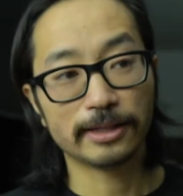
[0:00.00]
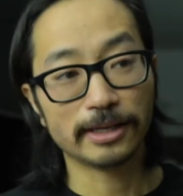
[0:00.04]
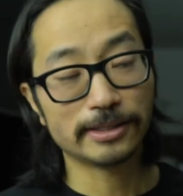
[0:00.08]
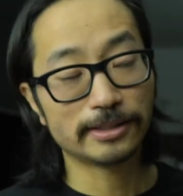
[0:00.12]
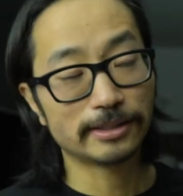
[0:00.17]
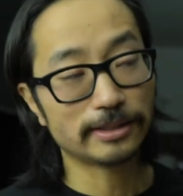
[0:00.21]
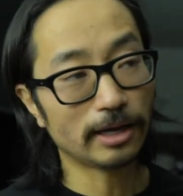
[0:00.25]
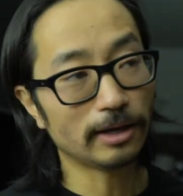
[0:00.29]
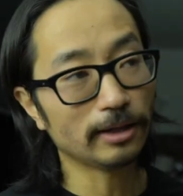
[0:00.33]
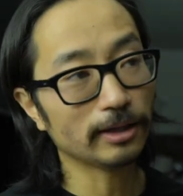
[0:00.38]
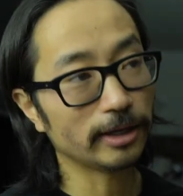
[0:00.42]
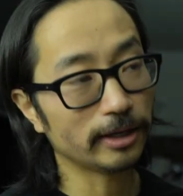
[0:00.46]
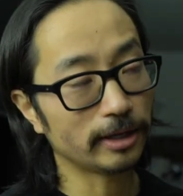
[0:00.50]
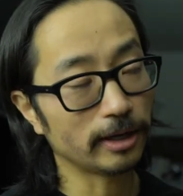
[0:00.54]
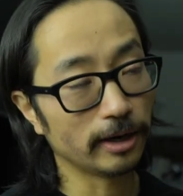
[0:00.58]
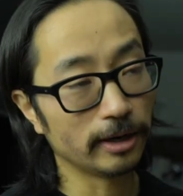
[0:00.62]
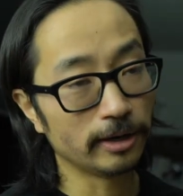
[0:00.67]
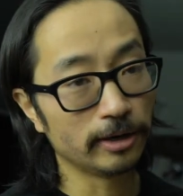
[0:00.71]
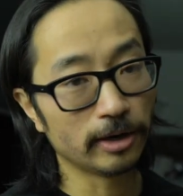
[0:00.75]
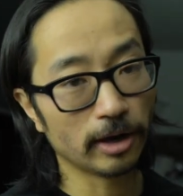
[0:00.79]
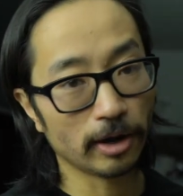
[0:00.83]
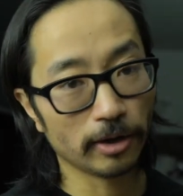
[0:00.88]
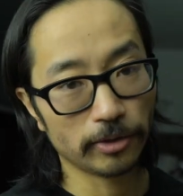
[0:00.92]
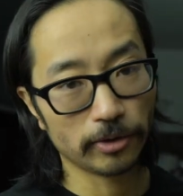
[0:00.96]
They sell like
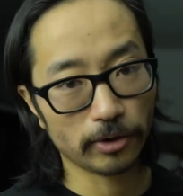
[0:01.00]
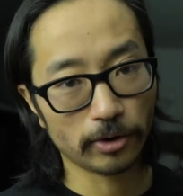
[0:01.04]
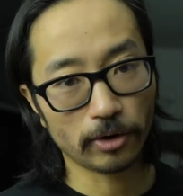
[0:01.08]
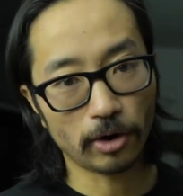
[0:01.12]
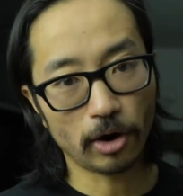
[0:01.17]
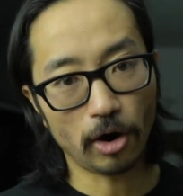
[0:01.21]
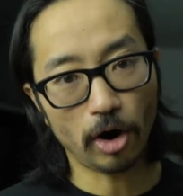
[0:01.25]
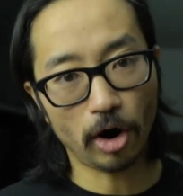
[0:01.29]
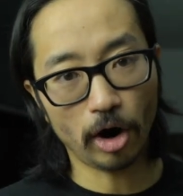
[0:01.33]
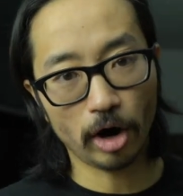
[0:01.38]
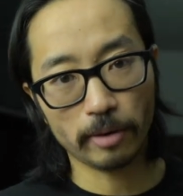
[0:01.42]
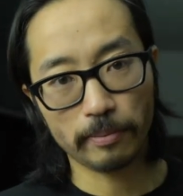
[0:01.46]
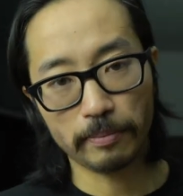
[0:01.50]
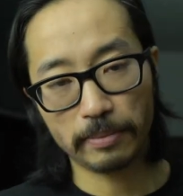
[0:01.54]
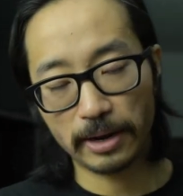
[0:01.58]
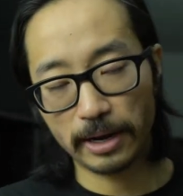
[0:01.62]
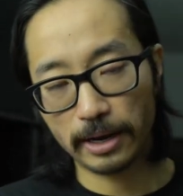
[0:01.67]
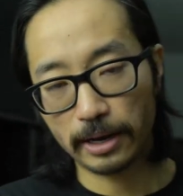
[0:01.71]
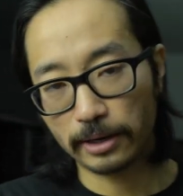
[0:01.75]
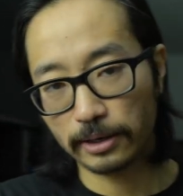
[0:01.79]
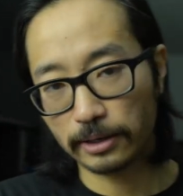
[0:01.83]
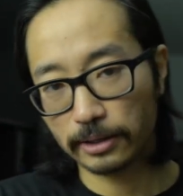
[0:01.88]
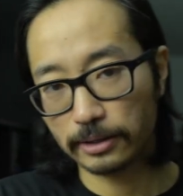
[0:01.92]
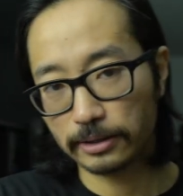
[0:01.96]
another
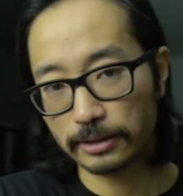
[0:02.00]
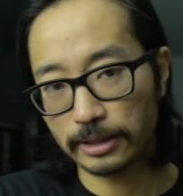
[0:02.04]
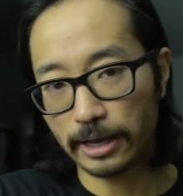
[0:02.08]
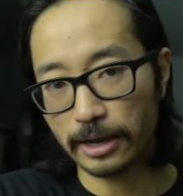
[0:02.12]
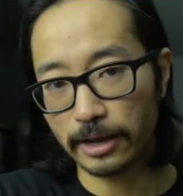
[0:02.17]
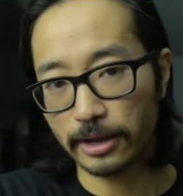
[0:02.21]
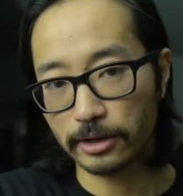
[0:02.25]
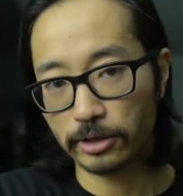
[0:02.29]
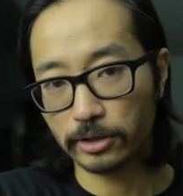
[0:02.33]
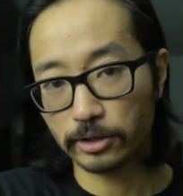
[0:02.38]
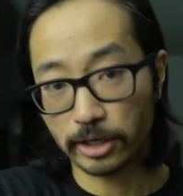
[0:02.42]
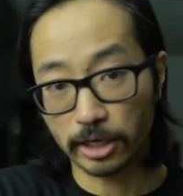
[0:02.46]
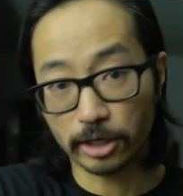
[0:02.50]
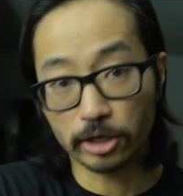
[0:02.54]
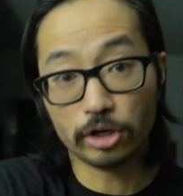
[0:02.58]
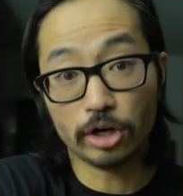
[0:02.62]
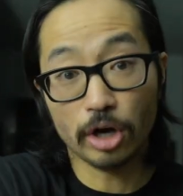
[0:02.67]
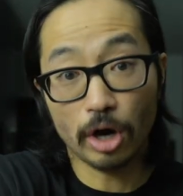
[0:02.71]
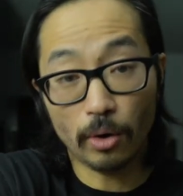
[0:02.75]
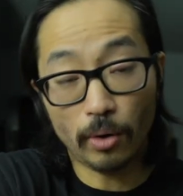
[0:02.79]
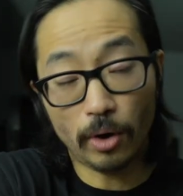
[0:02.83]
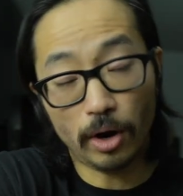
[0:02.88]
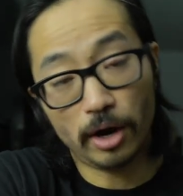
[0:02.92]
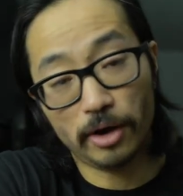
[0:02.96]
armband that can
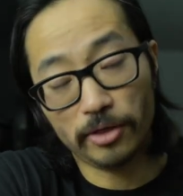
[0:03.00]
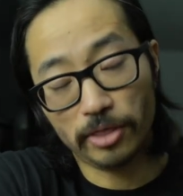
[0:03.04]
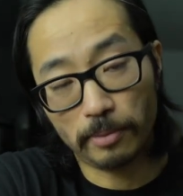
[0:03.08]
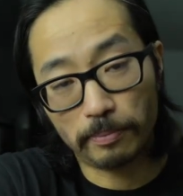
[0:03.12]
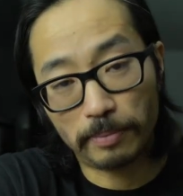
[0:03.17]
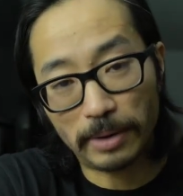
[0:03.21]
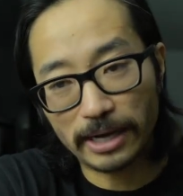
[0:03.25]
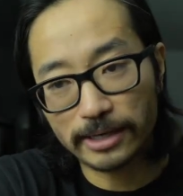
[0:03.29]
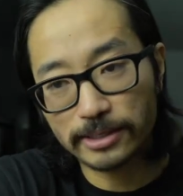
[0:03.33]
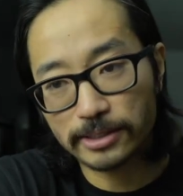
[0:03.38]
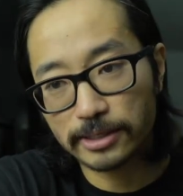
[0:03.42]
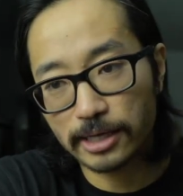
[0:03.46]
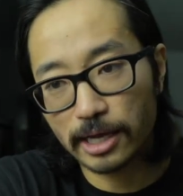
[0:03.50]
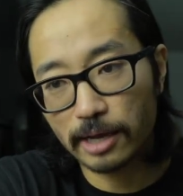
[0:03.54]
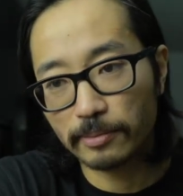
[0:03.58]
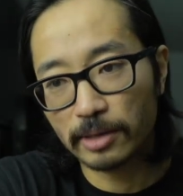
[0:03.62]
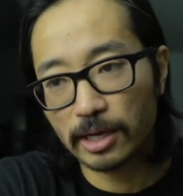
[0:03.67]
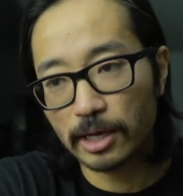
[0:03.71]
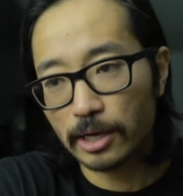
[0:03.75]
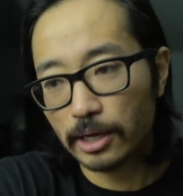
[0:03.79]
go on the bicep.